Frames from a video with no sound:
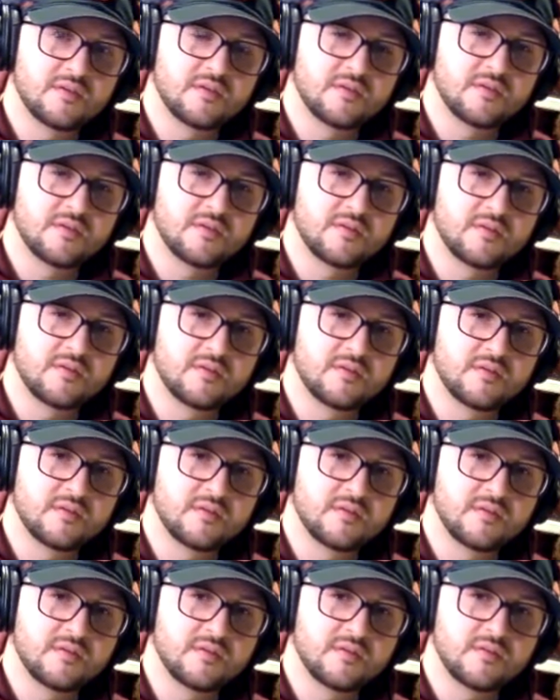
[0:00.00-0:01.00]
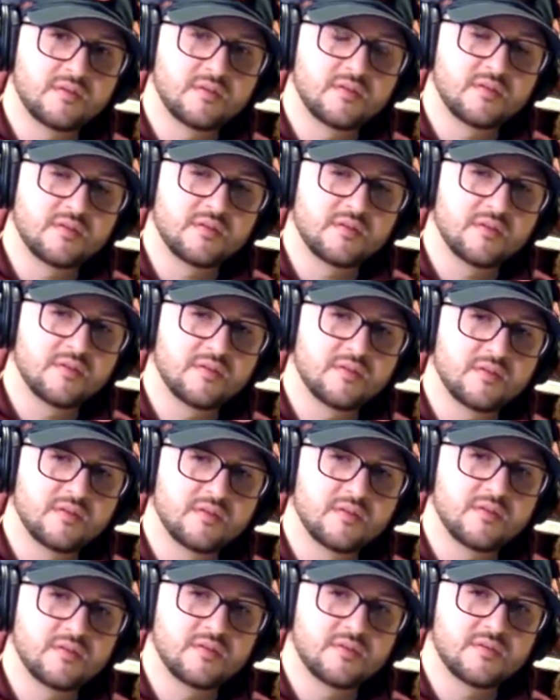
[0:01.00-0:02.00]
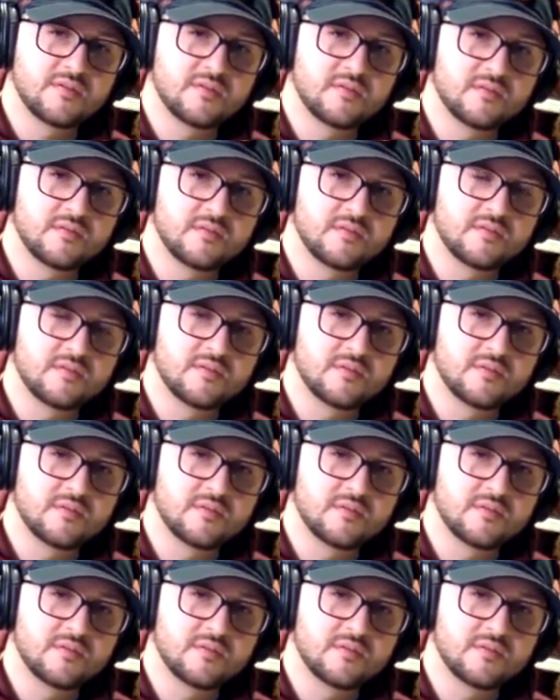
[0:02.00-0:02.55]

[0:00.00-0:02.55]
The person shown says nothing.